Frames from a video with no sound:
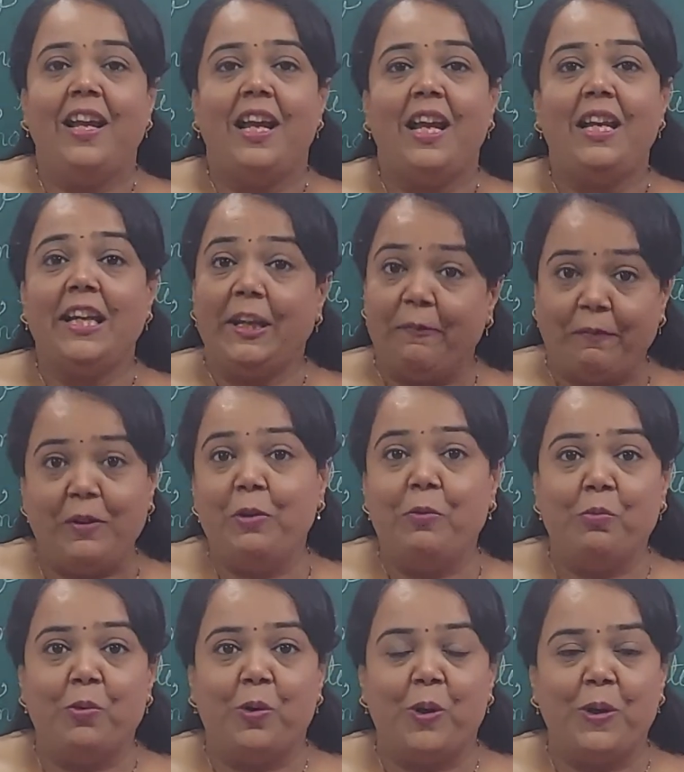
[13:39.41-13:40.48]
And if you
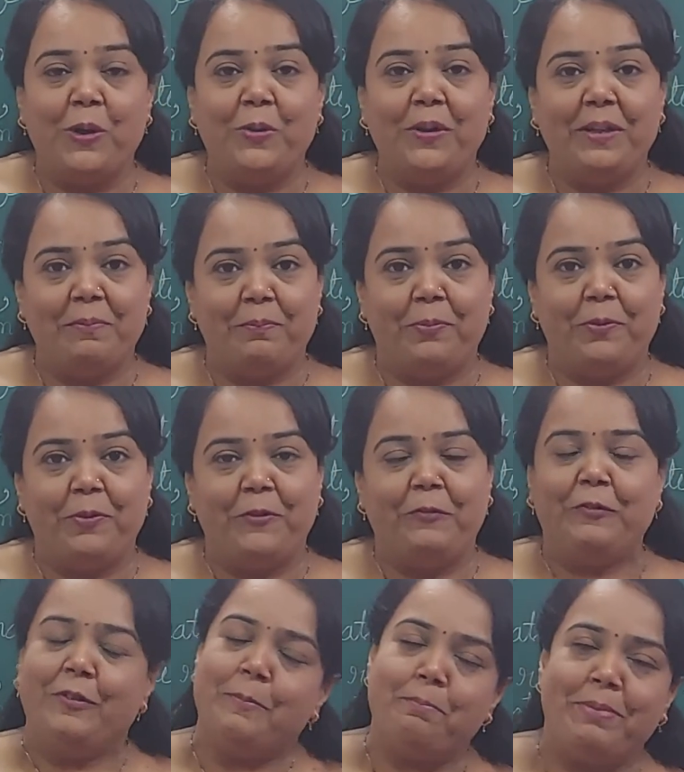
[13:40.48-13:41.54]
want to improve,
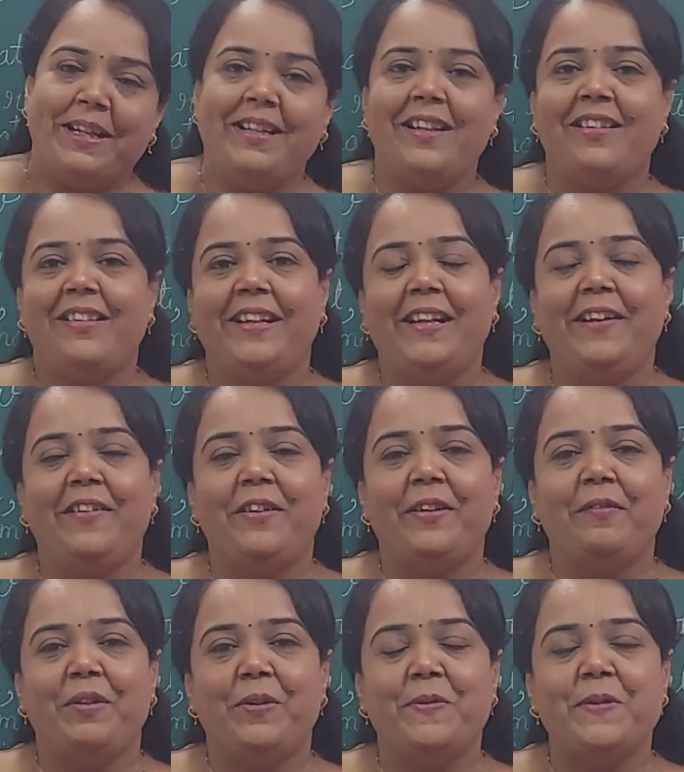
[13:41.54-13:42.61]
better read
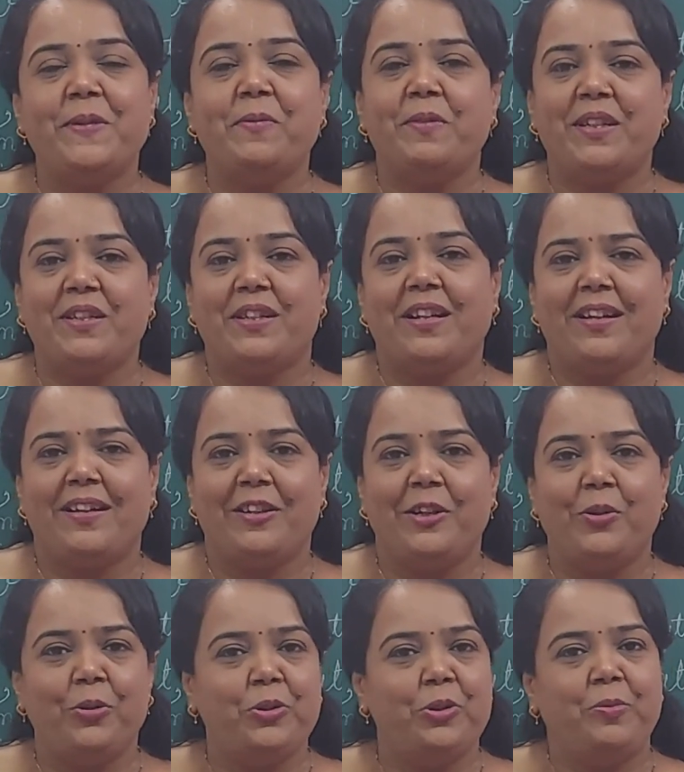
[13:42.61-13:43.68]
reviews which are
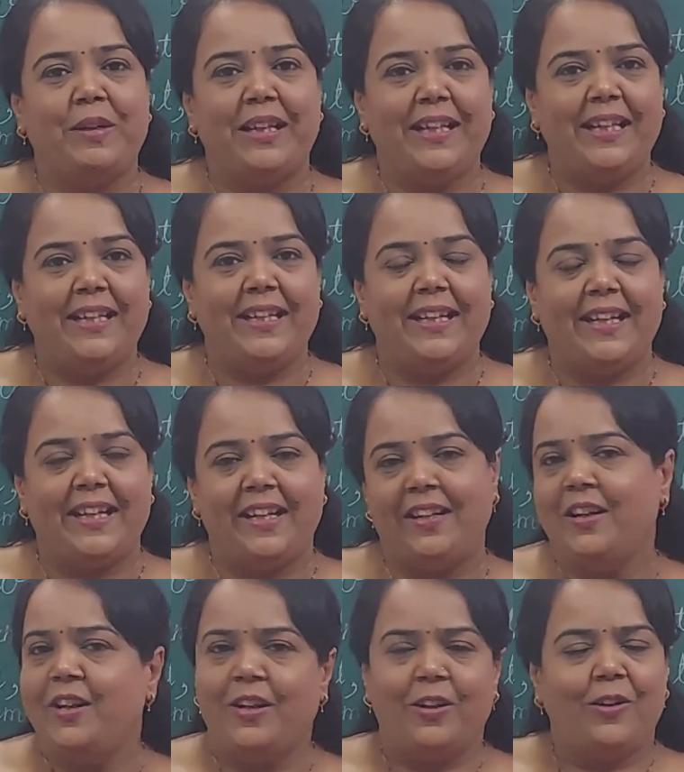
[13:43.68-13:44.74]
usually there
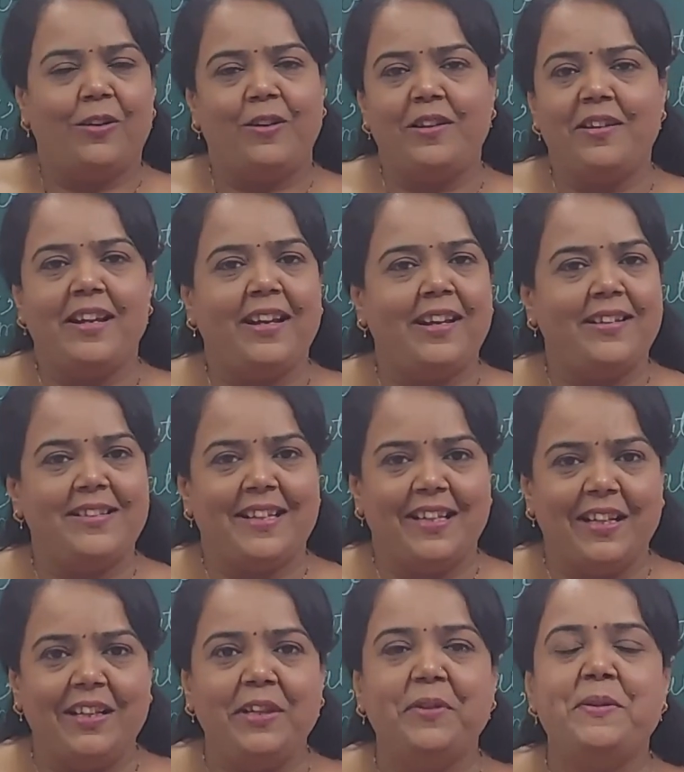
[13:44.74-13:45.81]
on net,
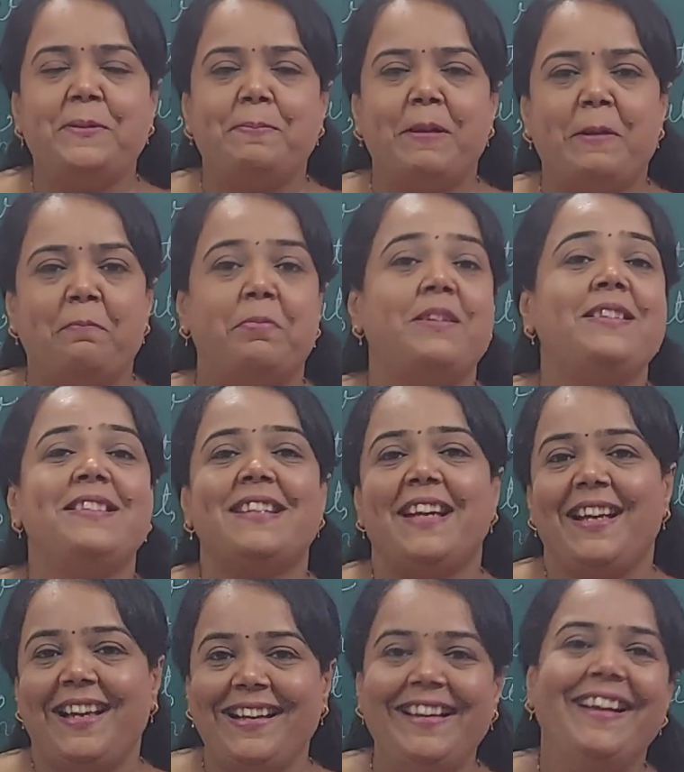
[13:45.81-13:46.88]
in newspapers and